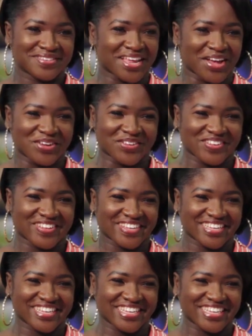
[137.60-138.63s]
No. Nah.
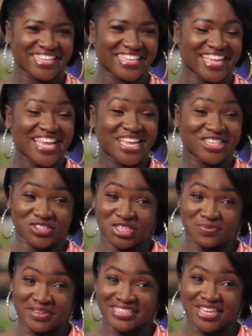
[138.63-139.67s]
Do you
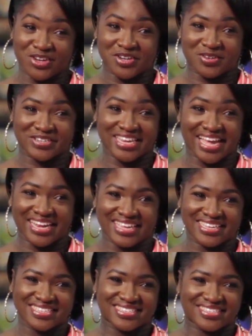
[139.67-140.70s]
speak the local dialect?